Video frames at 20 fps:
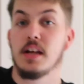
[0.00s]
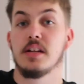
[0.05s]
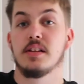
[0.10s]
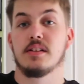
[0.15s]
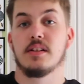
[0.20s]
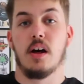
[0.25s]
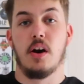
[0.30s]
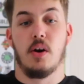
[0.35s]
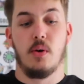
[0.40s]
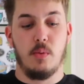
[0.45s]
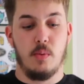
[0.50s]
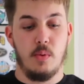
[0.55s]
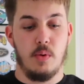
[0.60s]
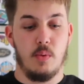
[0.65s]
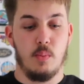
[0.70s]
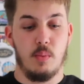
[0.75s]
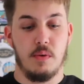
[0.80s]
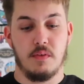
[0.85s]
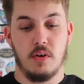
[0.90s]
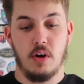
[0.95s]
So
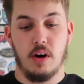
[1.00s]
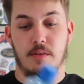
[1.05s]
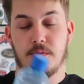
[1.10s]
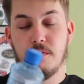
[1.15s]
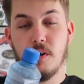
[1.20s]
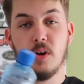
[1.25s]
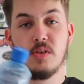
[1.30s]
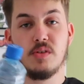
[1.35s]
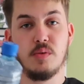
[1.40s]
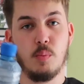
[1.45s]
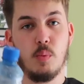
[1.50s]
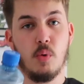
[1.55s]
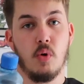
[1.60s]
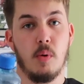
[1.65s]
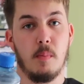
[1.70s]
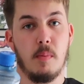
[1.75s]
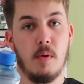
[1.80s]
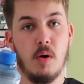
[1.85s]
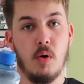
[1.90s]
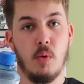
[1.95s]
we've got a frozen water
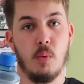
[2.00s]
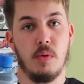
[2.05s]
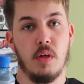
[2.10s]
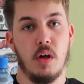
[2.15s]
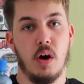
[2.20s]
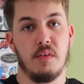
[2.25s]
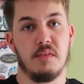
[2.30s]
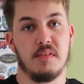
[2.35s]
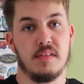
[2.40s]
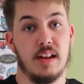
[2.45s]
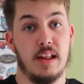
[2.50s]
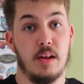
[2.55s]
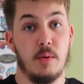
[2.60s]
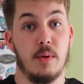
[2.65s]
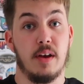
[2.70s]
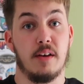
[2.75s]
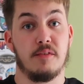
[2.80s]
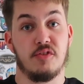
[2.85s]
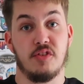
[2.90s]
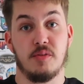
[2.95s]
bottle that obviously
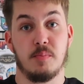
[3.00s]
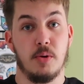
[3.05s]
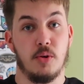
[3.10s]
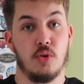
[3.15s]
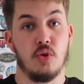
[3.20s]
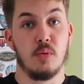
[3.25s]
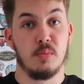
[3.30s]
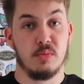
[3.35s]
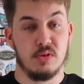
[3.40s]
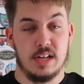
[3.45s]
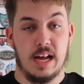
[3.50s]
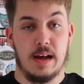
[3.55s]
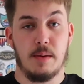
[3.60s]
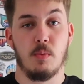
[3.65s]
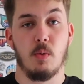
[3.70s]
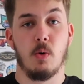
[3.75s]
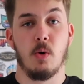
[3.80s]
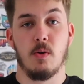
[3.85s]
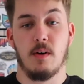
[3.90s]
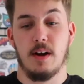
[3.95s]
we have just put normal tap
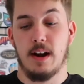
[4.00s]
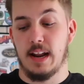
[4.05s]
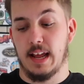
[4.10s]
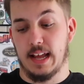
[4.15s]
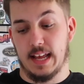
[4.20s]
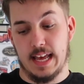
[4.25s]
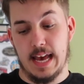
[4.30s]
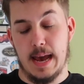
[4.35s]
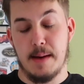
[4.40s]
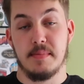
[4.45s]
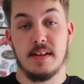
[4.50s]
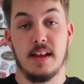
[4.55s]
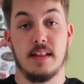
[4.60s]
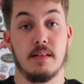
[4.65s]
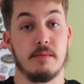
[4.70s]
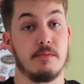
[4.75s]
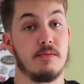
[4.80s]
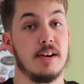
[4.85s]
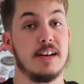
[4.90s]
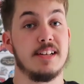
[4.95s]
water in and kept in
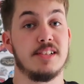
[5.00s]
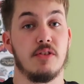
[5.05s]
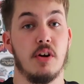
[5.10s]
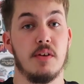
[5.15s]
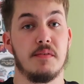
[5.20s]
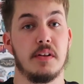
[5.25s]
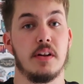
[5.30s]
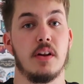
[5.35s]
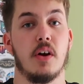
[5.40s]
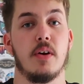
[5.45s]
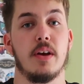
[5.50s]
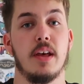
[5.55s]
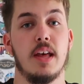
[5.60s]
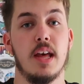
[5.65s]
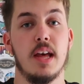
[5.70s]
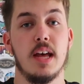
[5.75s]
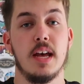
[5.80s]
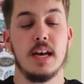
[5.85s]
the freezer overnight.